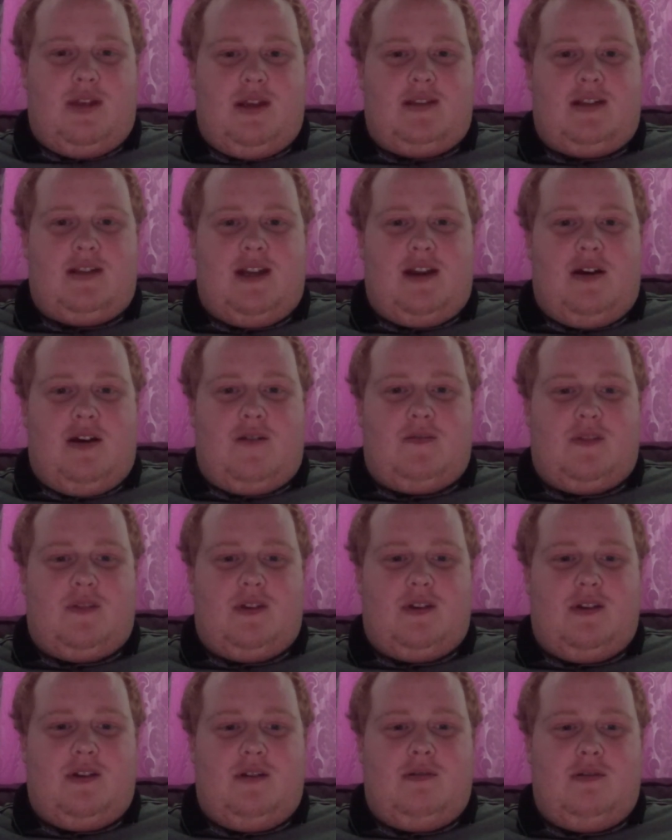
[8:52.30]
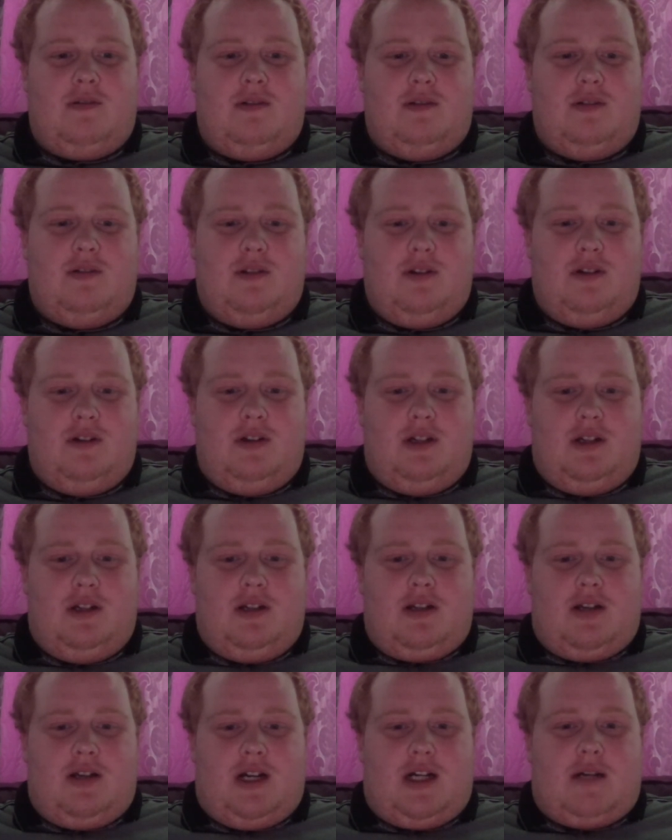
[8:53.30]
afternoon.
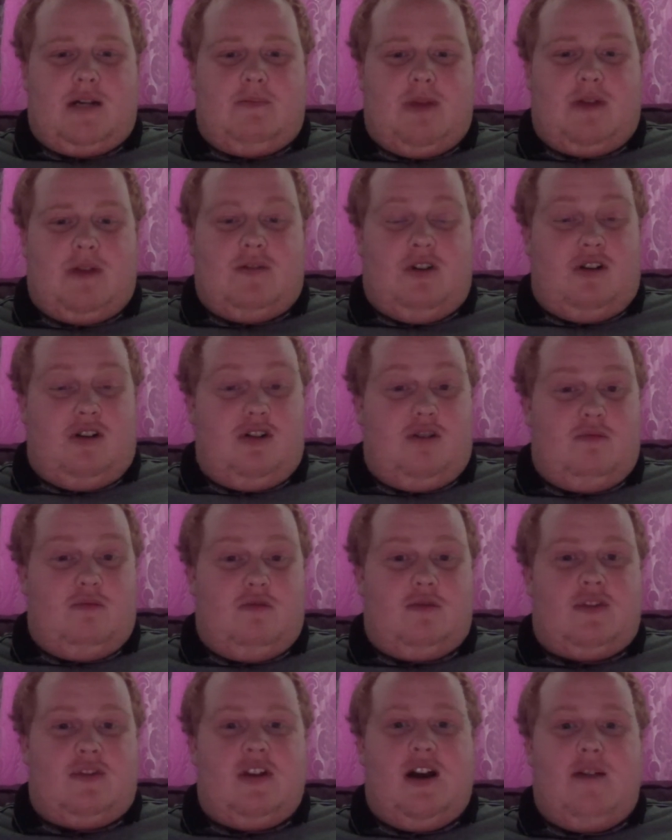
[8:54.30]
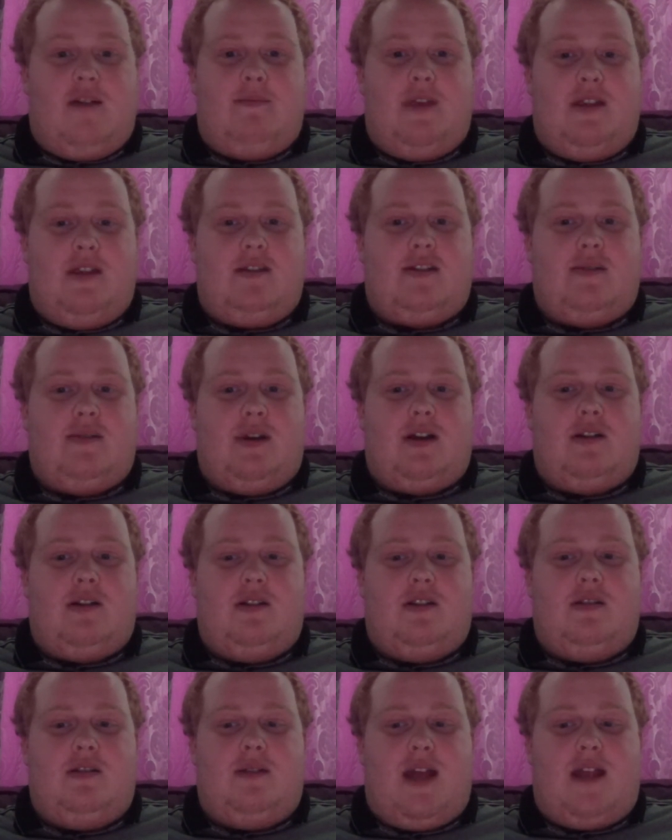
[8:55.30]
I've got a lot more time then, so I can
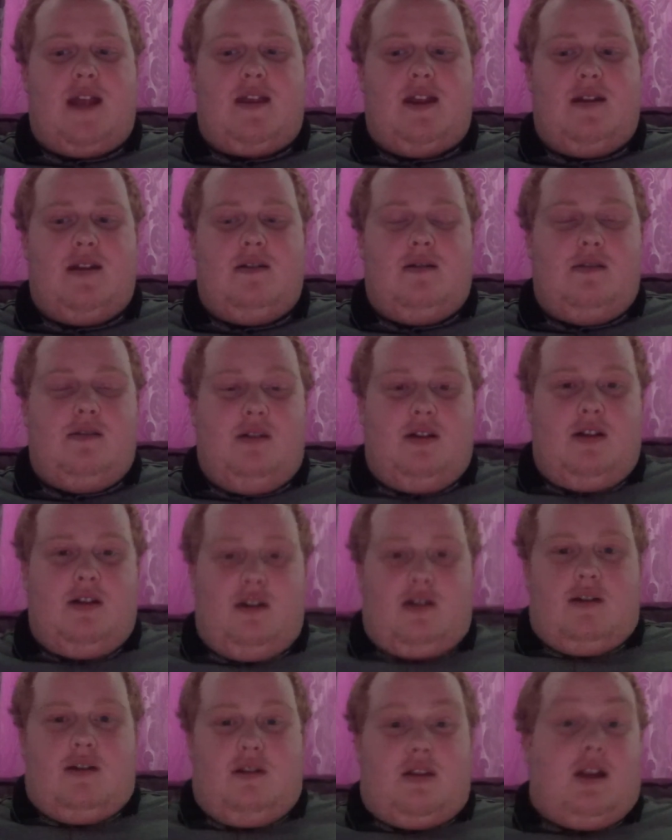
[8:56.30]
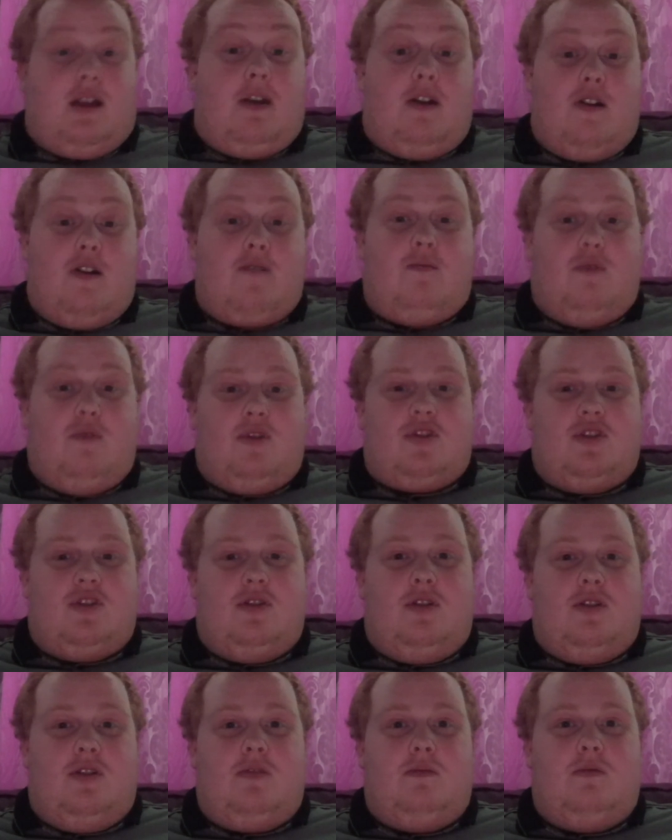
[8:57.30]
do that then. The live watch
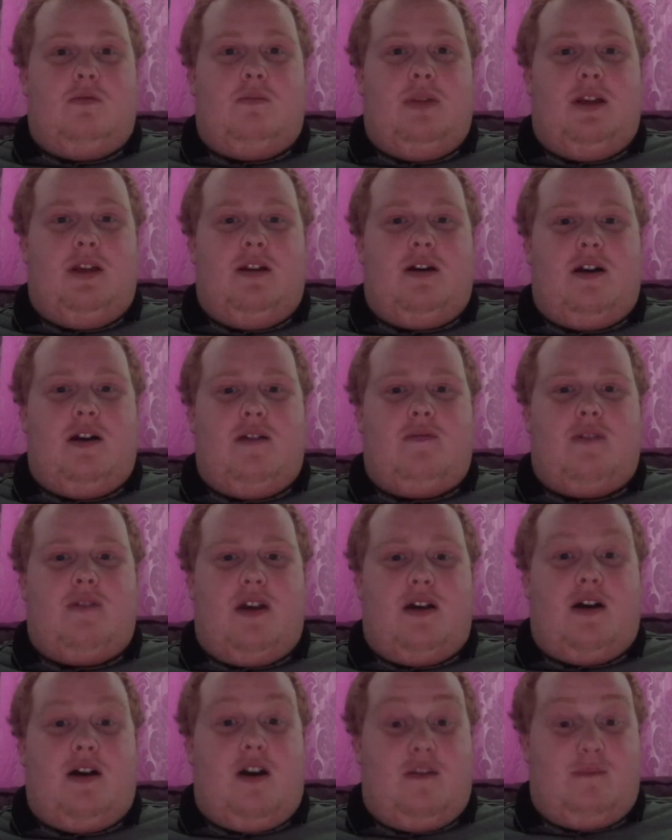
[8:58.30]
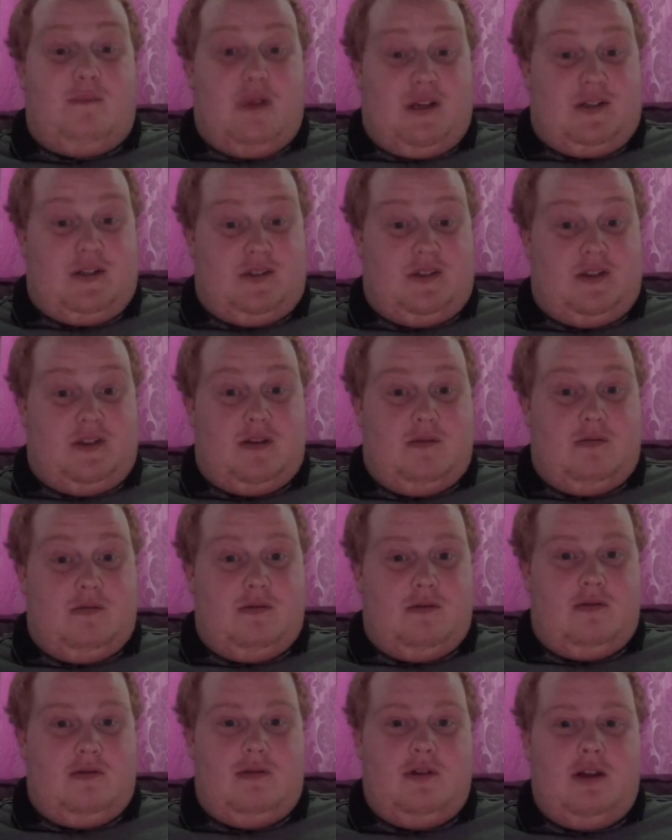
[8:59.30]
along will be live at
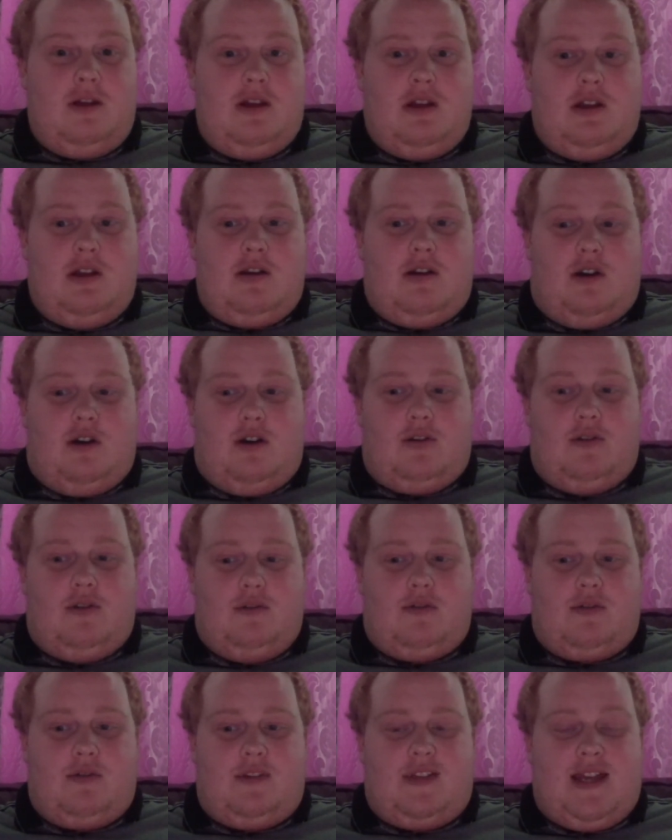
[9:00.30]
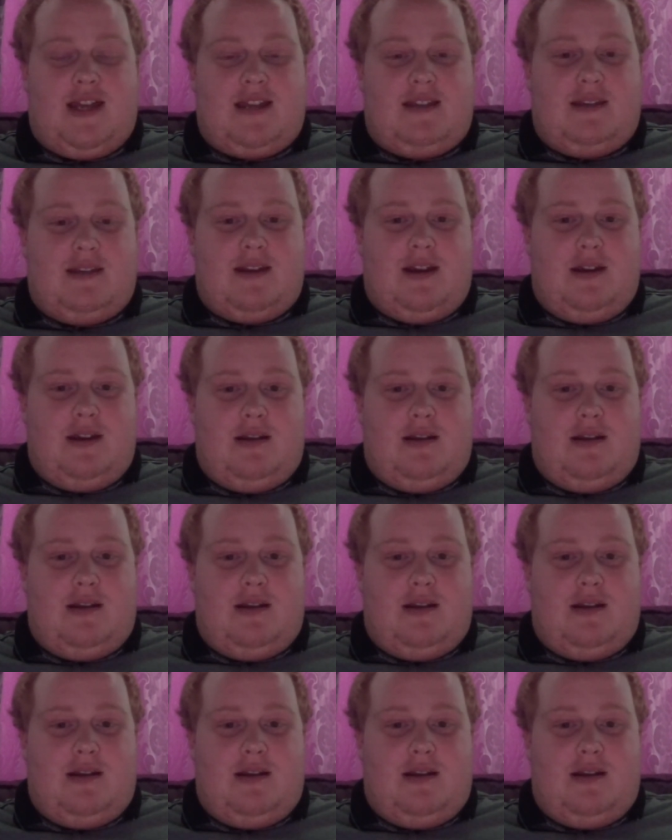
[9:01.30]
2:30 on Saturday,